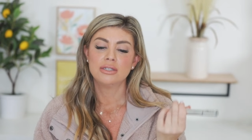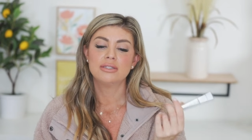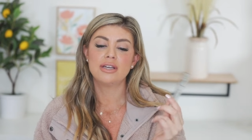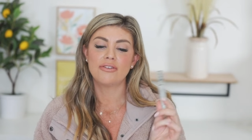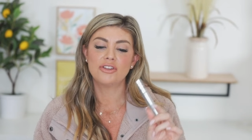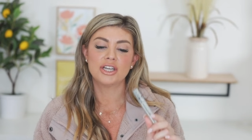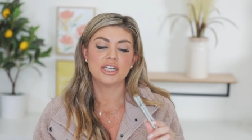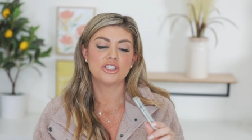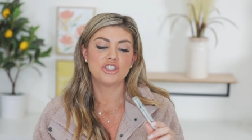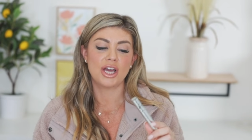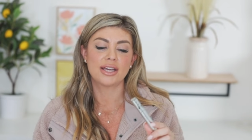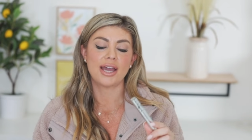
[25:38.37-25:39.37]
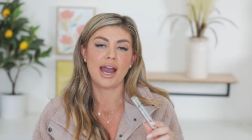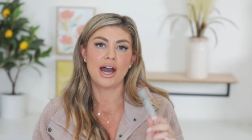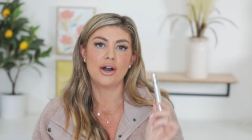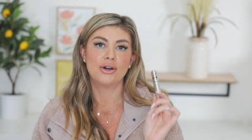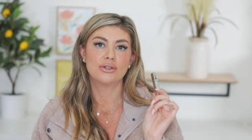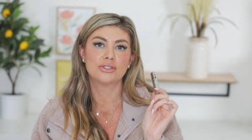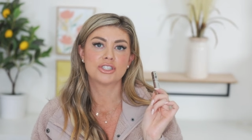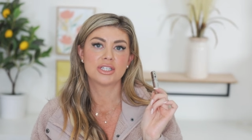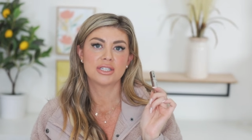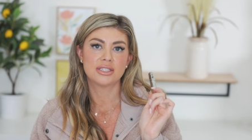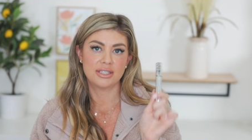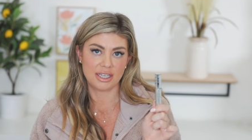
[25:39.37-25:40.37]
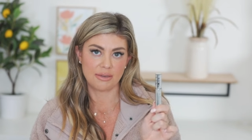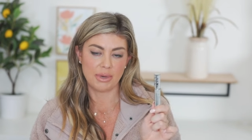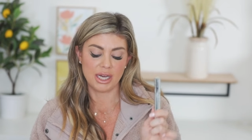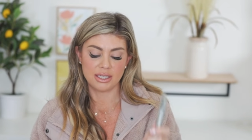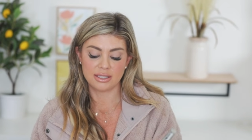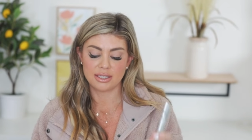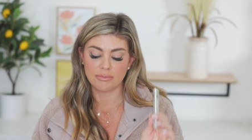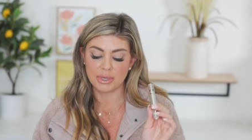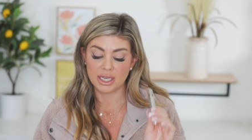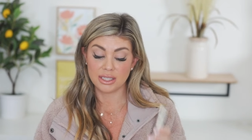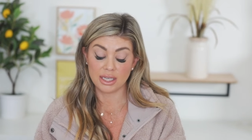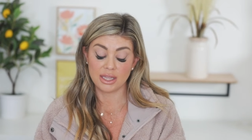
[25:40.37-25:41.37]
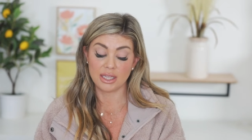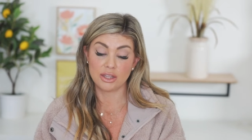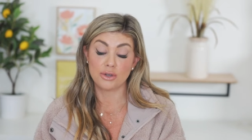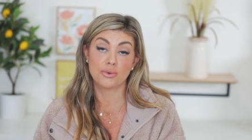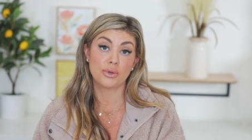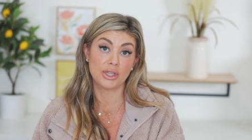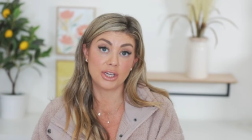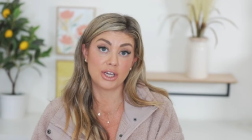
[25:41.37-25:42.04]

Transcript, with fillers: definitely check out Sigma's because I think they're really